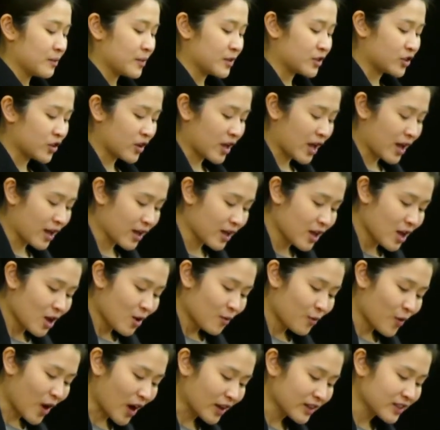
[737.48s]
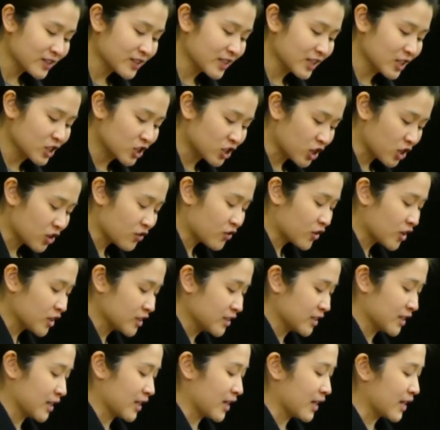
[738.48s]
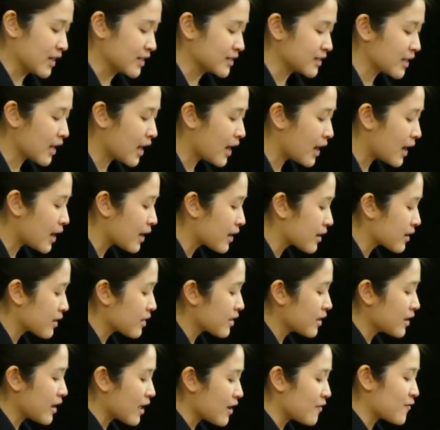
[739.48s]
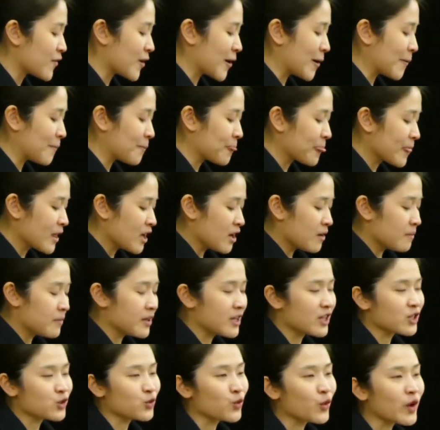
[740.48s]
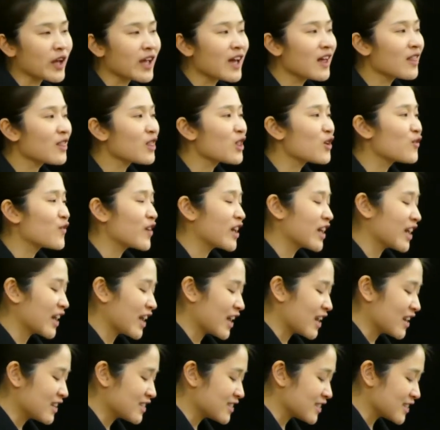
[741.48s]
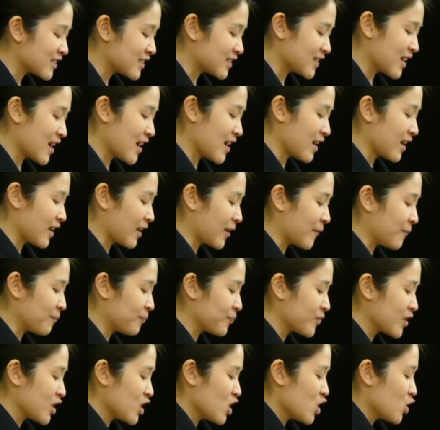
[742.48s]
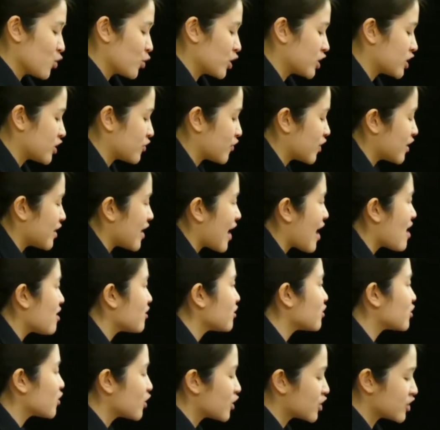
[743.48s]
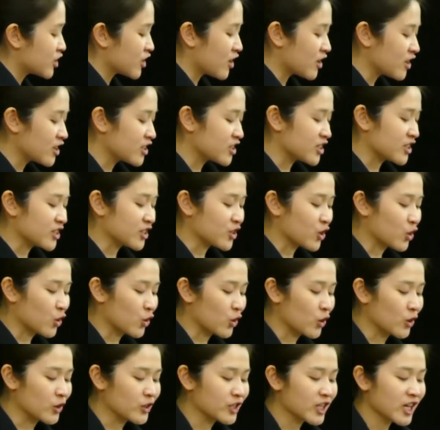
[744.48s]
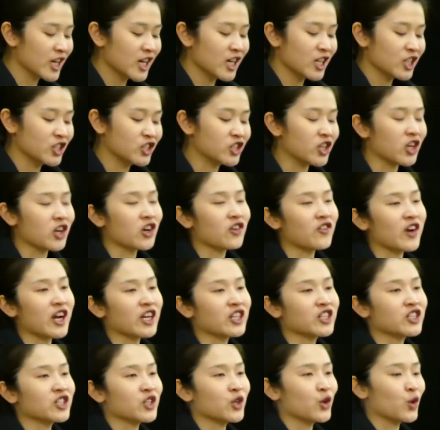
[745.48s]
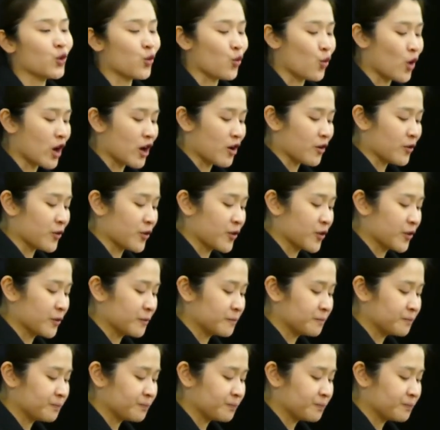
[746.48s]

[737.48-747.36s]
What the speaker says: But today, practicing generosity is harder than ever because we are living in a society which a renowned sociologist calls generation wealth.